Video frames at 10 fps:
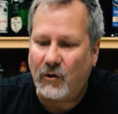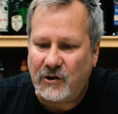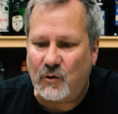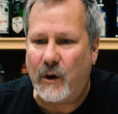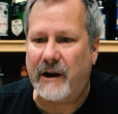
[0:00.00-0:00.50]

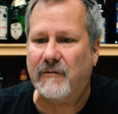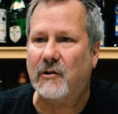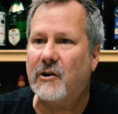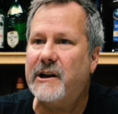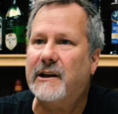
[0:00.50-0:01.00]
new way of
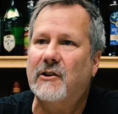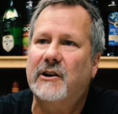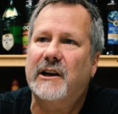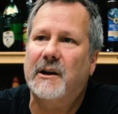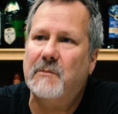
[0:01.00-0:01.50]
learning and
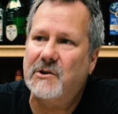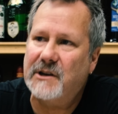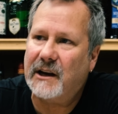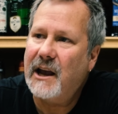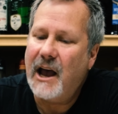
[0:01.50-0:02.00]
looking at
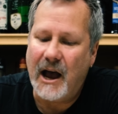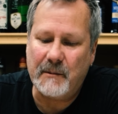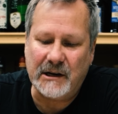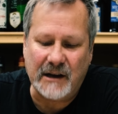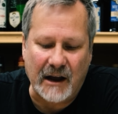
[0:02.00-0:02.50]
music.
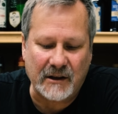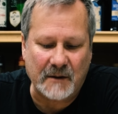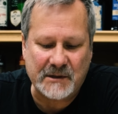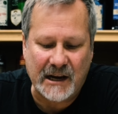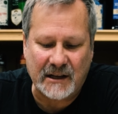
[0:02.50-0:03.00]
Now that
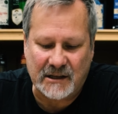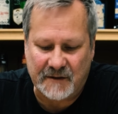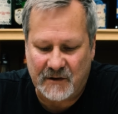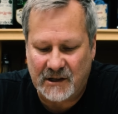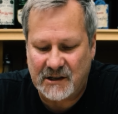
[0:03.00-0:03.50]
I'm saying this,
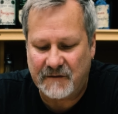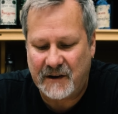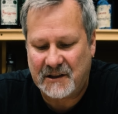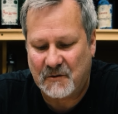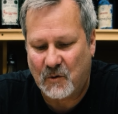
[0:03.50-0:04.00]
if you listen to
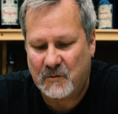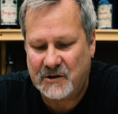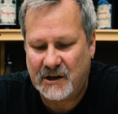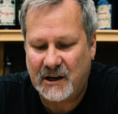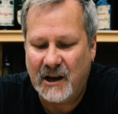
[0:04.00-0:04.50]
Faith No More
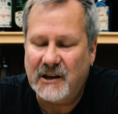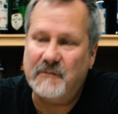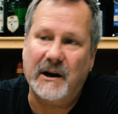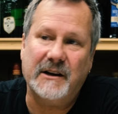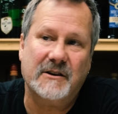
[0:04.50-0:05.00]
music, you
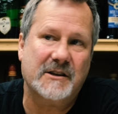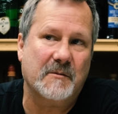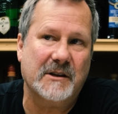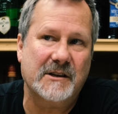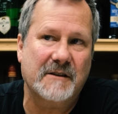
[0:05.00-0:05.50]
might hear some
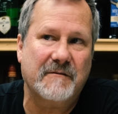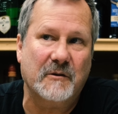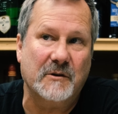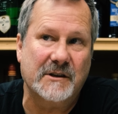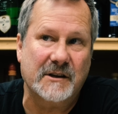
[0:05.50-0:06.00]
of these
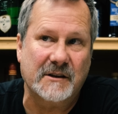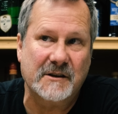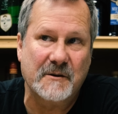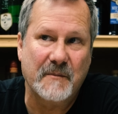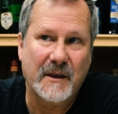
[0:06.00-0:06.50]

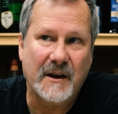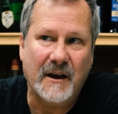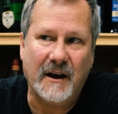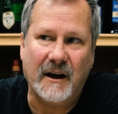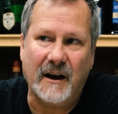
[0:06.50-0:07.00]
influences
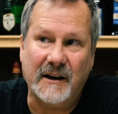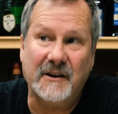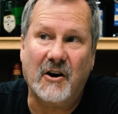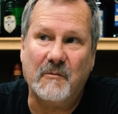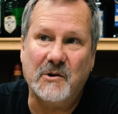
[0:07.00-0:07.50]

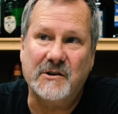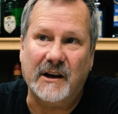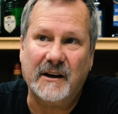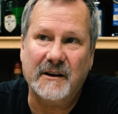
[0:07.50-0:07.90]
in our music.